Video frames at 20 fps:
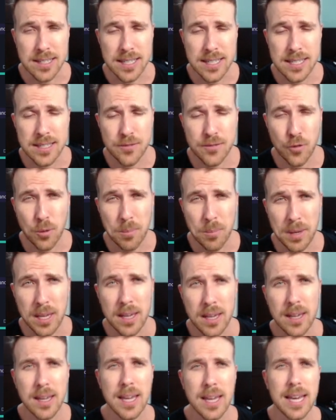This for
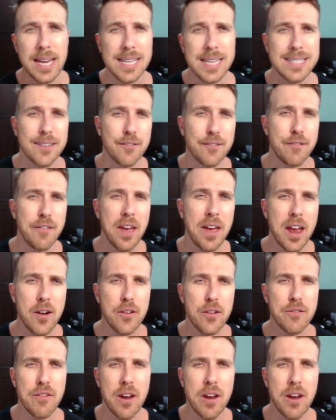me is a very